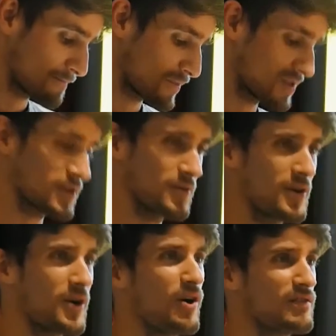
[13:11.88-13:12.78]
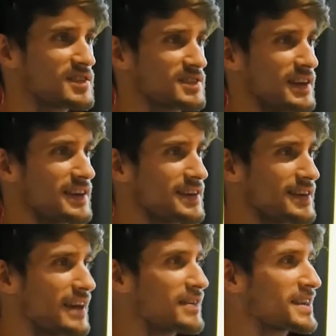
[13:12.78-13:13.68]
So obviously,
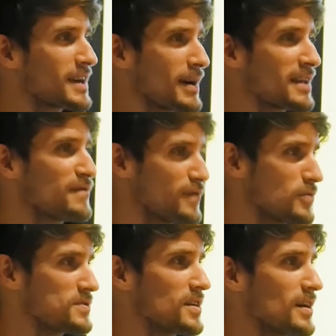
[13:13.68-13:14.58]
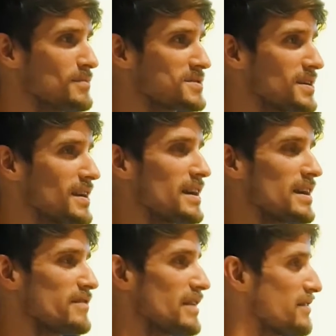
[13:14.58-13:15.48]
if you think about it in food terms,
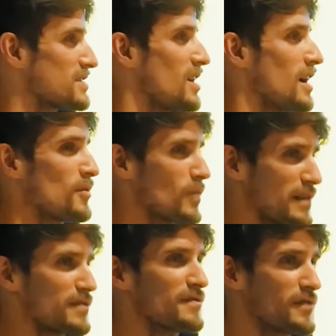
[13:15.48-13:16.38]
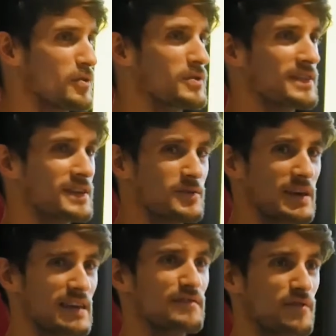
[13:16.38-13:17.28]
if you have a time away from food and then you
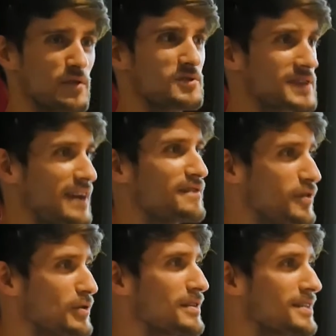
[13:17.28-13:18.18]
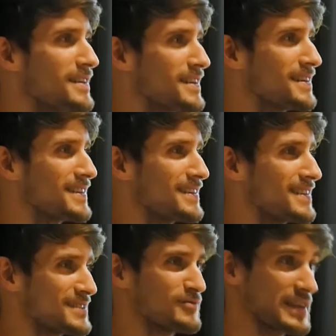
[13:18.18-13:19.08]
eat food, you get full.
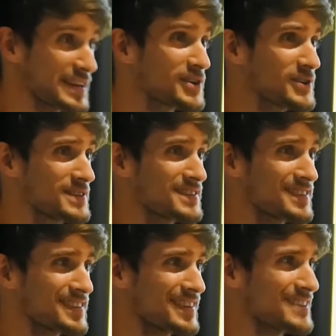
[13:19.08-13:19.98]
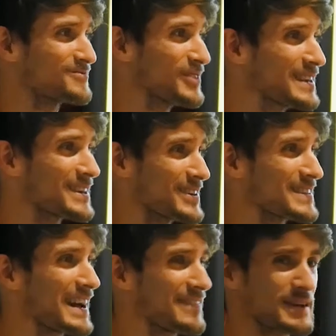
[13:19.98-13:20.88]
It's really good. It's really good
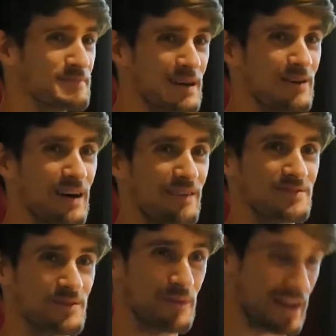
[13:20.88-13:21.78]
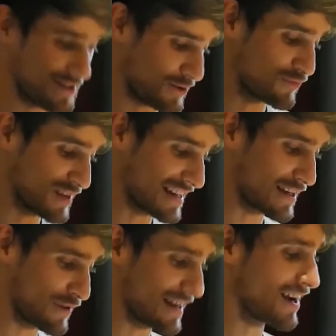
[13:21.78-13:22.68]
having a meal after where you're really,
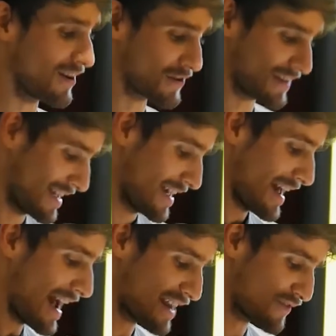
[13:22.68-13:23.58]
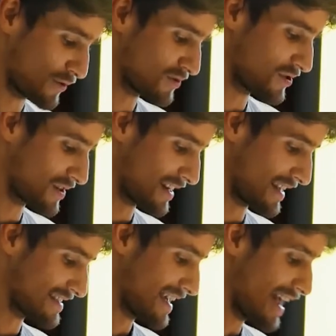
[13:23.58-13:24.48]
really hungry and it feels you can
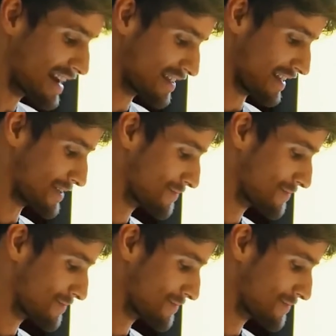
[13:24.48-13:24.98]
eat anything.